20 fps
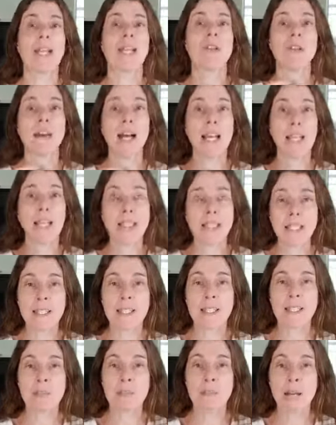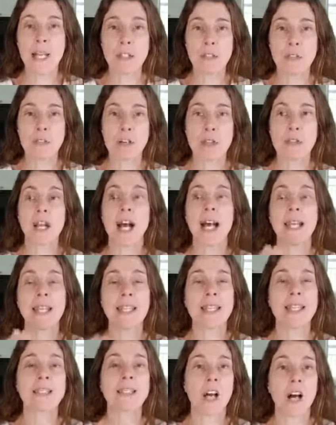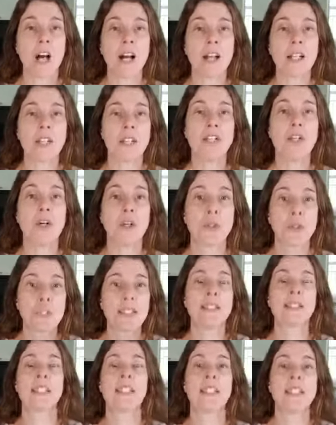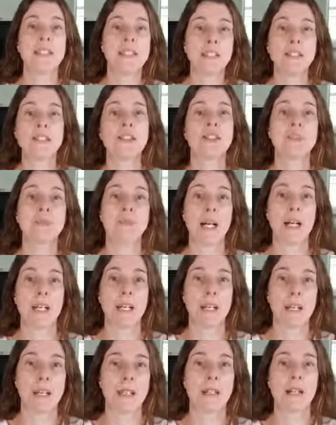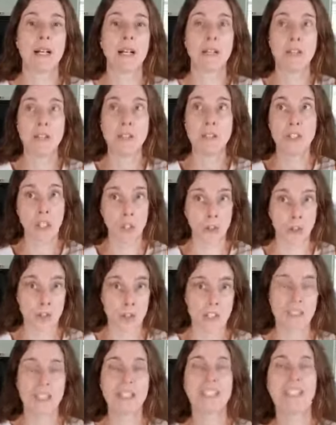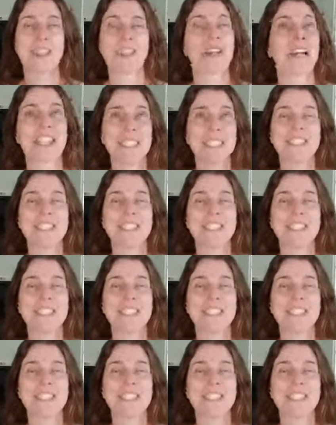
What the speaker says: If I click the microphone, I can talk notes into my note, or I can